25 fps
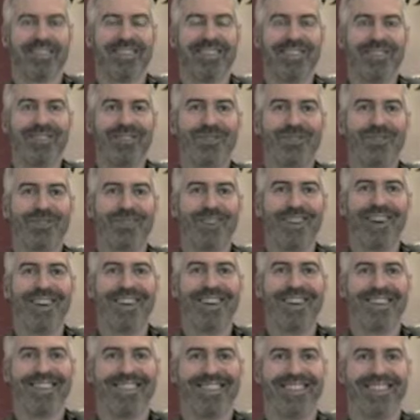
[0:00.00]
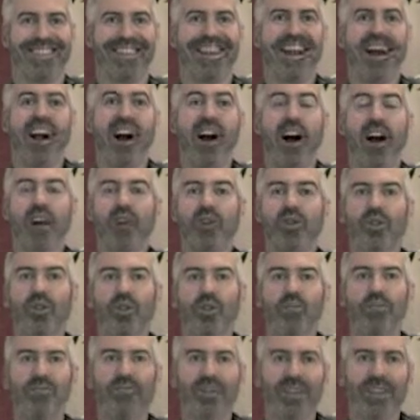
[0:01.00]
Yes, we are. I
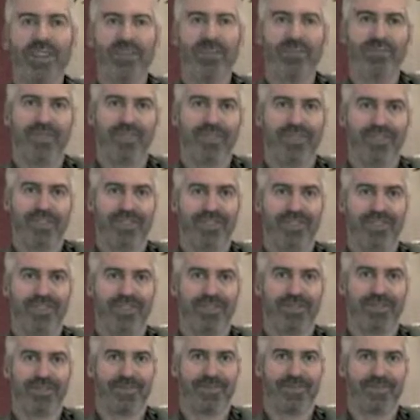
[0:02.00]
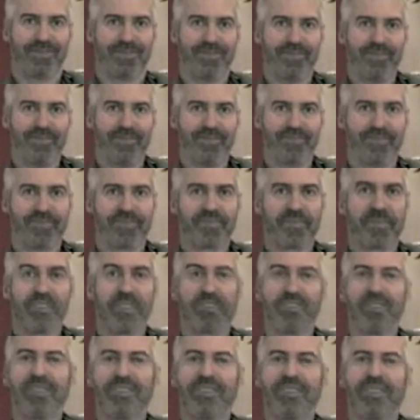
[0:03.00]
call it being presentation.
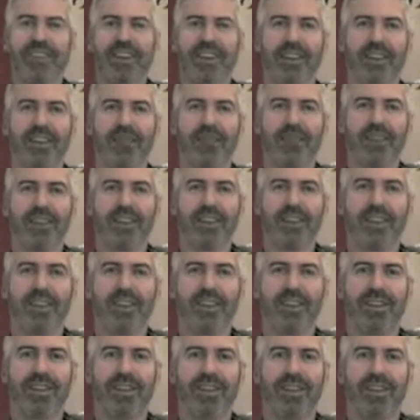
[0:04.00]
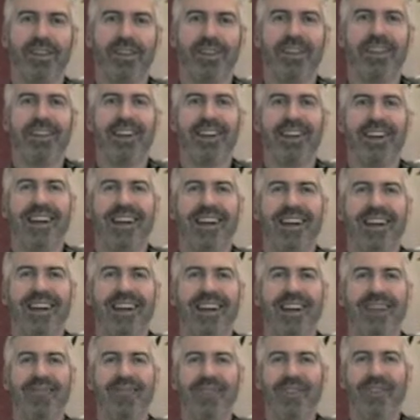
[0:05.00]
I'll get to that in a minute.
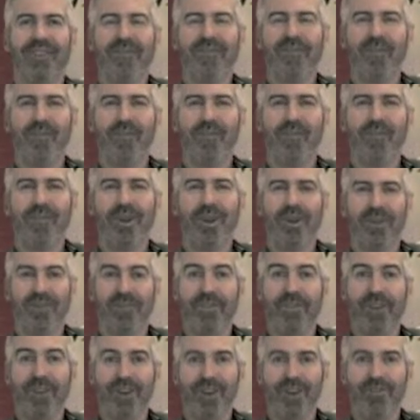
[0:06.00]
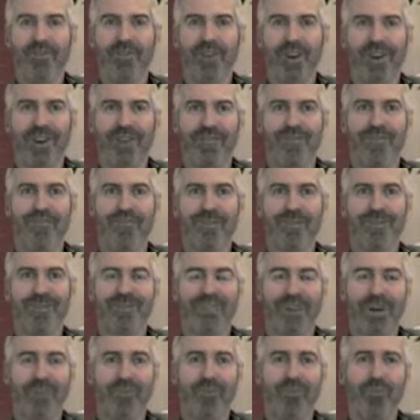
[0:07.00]
Have you heard what
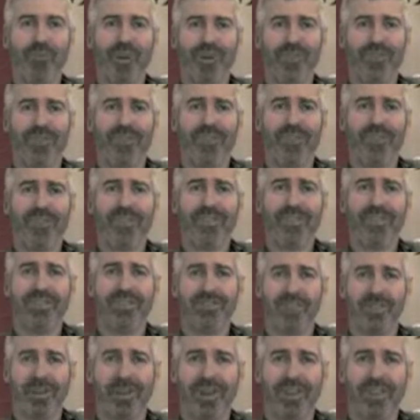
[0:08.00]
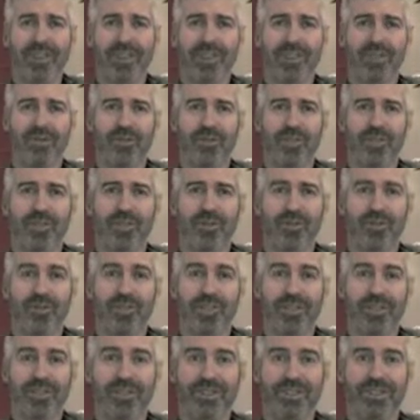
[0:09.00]
everyone's number one fear is, apparently, according to the
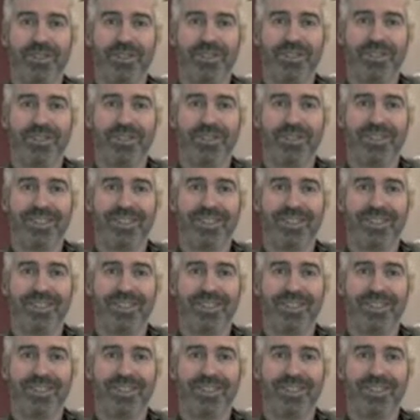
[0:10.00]
research?